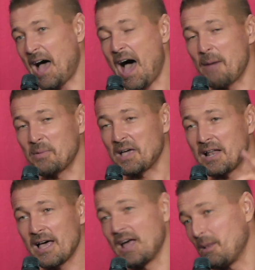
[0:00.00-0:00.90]
I'm
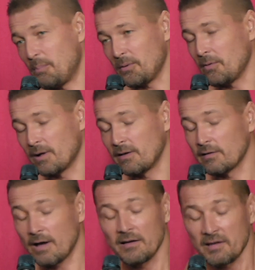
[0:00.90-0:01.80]
gonna help you. And
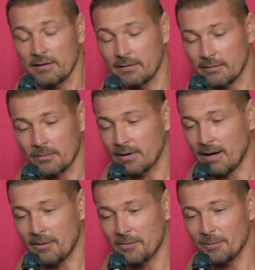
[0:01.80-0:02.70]
he, I said,
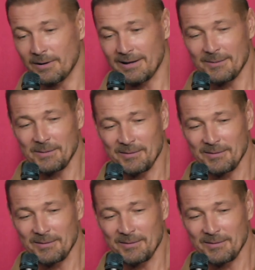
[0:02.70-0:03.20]
how you wanna help me?